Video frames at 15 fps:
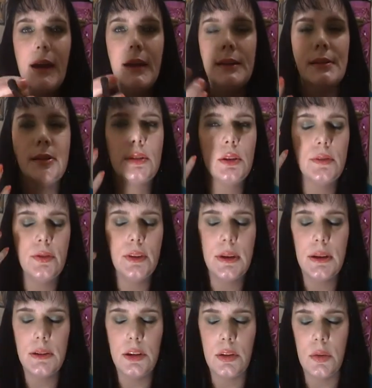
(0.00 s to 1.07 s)
packed. It's good for
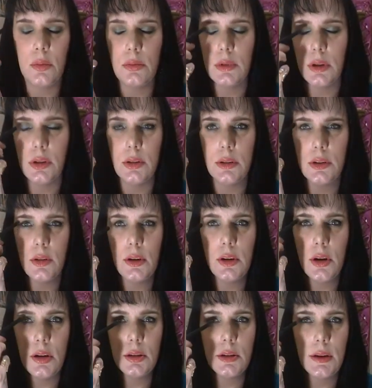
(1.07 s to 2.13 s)
getting, a good
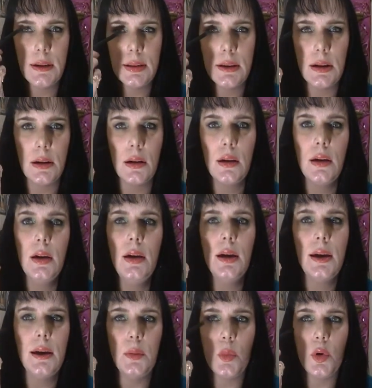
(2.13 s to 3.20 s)
dark color in there
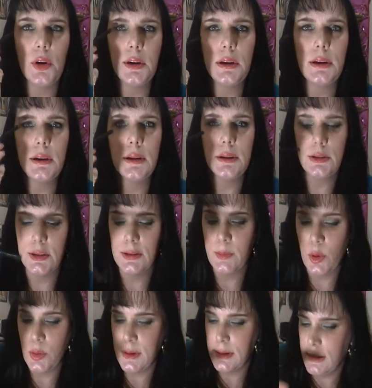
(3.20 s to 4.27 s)
and working it in to
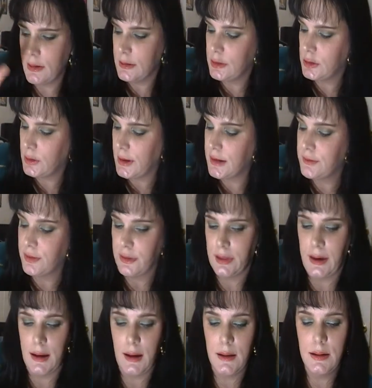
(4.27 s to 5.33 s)
smoke it out. It's great for
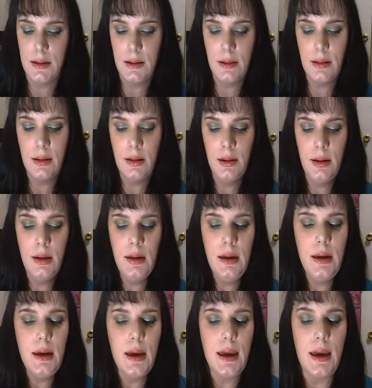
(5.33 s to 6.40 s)
that.
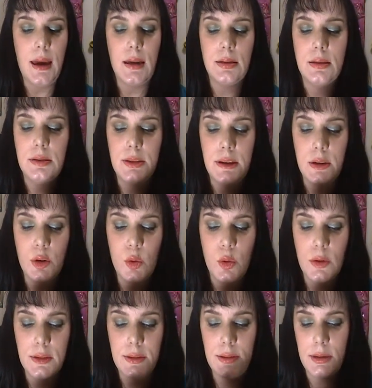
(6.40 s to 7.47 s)
And then, of
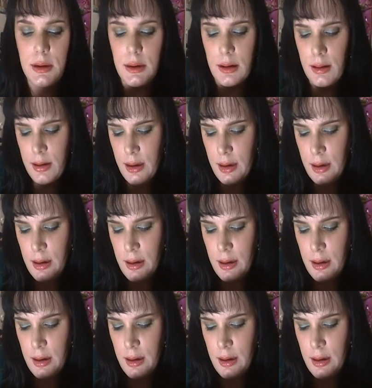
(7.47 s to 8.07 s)
course, the